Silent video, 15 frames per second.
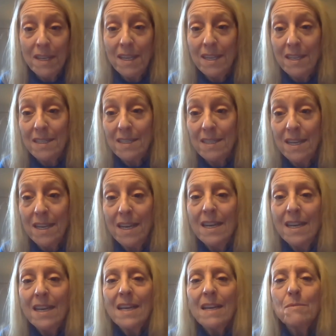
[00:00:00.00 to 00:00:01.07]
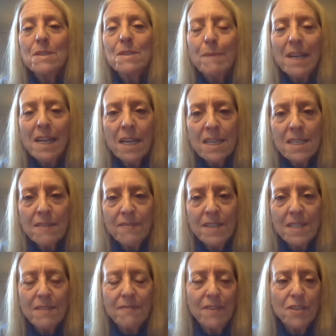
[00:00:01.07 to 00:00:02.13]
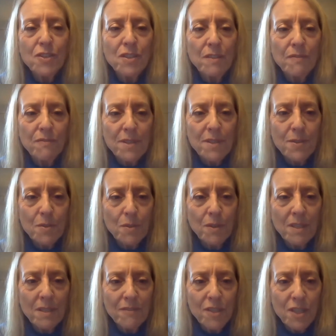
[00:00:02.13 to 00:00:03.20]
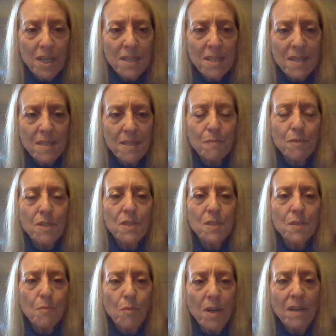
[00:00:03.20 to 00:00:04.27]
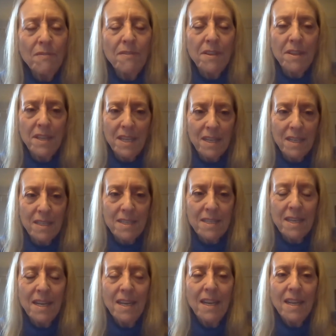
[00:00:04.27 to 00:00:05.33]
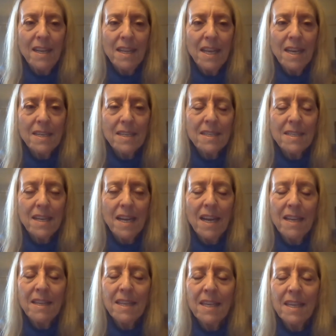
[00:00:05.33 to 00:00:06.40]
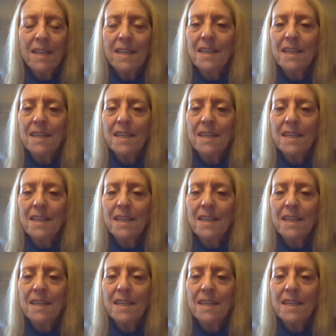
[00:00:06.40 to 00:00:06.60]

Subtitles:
And it was because of his vision of restorative justice, which is one of the things that I think